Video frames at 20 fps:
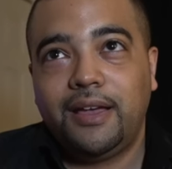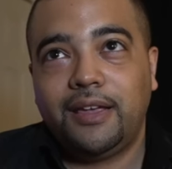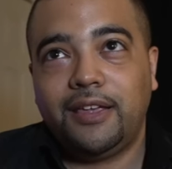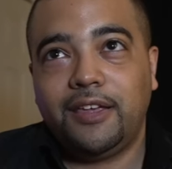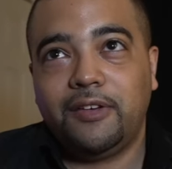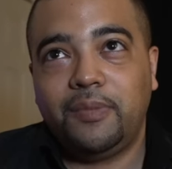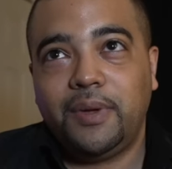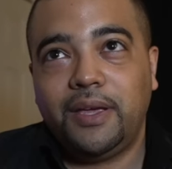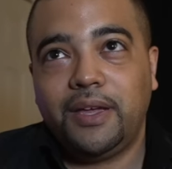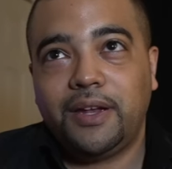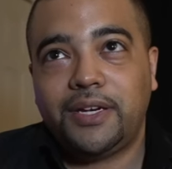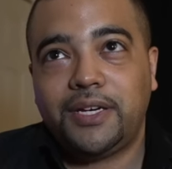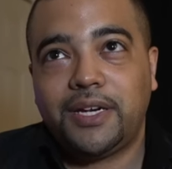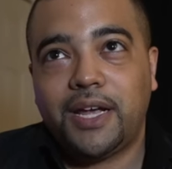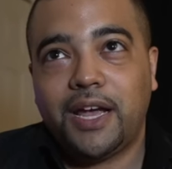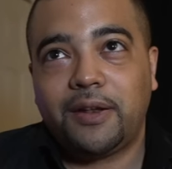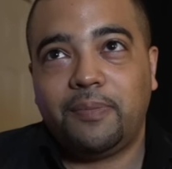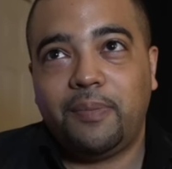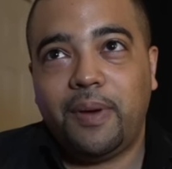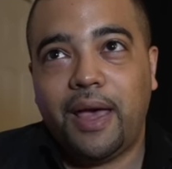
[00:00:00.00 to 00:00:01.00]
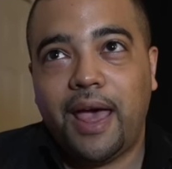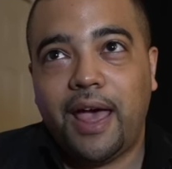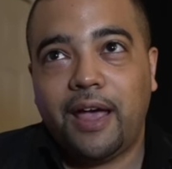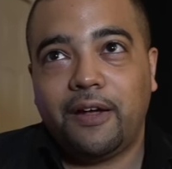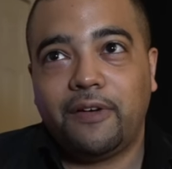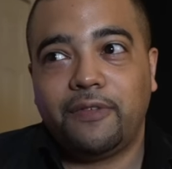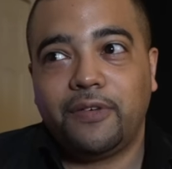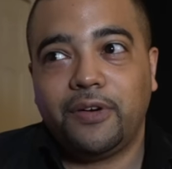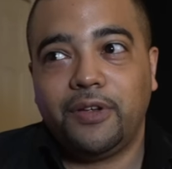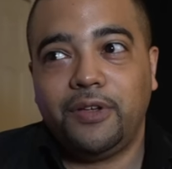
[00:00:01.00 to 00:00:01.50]
Give me a check
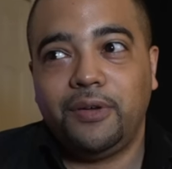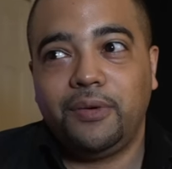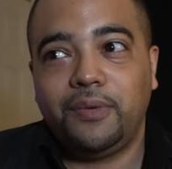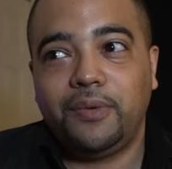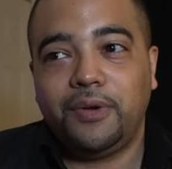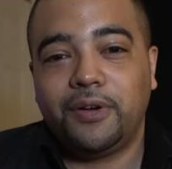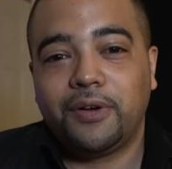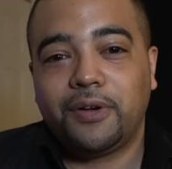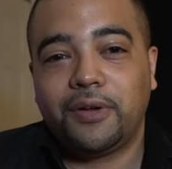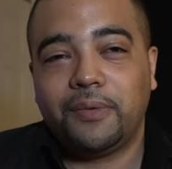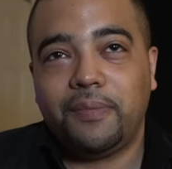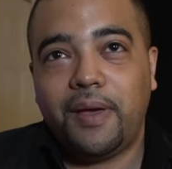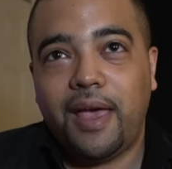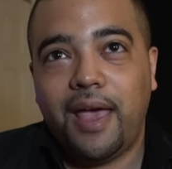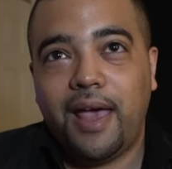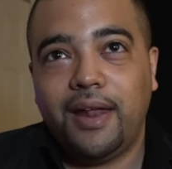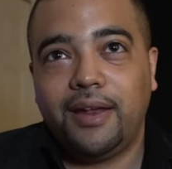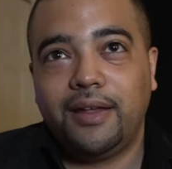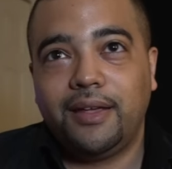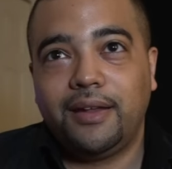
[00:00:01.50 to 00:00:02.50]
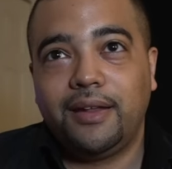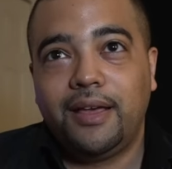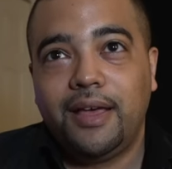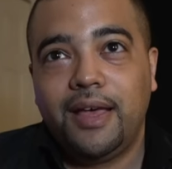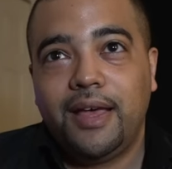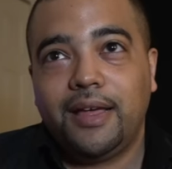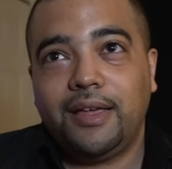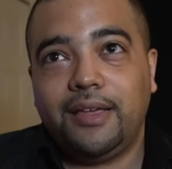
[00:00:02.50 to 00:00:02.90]
bag for you and your companion.